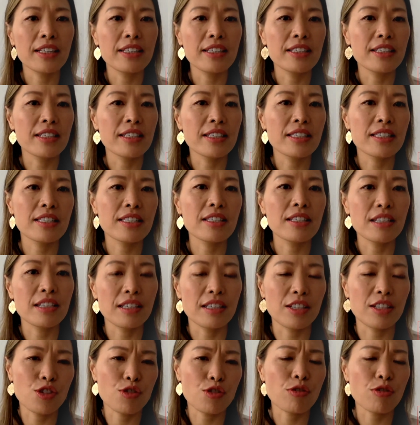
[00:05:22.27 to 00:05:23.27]
is
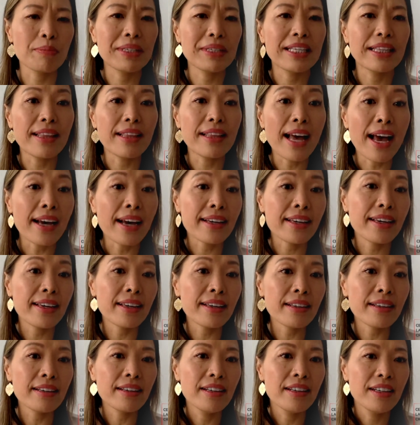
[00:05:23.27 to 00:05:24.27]
extremely
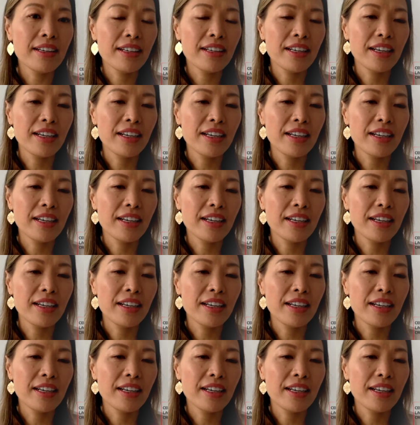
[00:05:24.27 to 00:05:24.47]
lacking